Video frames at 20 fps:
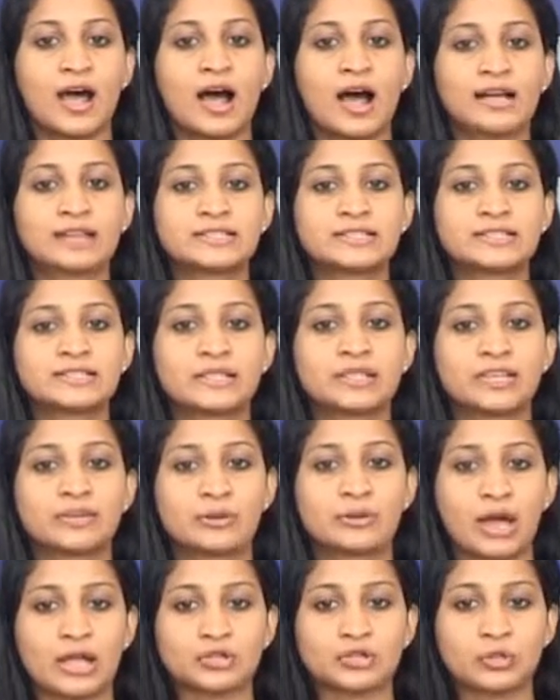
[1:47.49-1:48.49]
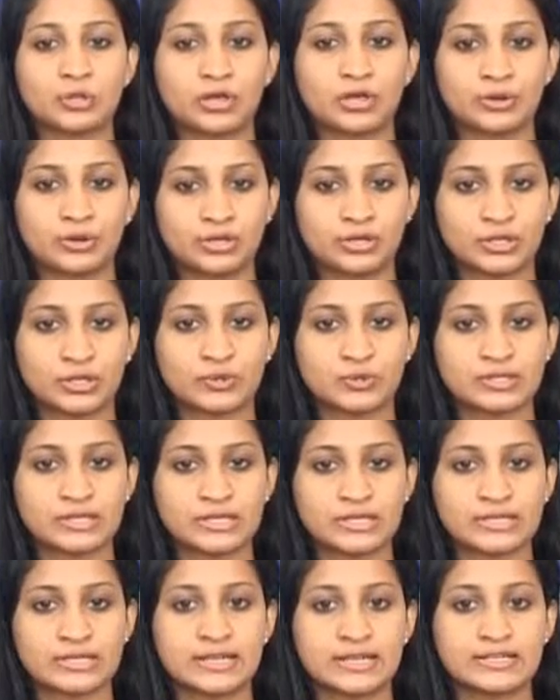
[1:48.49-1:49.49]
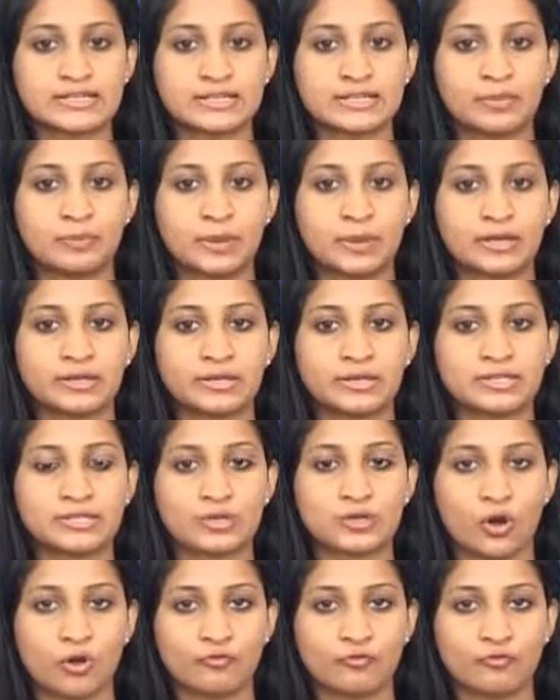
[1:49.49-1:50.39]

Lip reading: ITC gradually reduces its dependence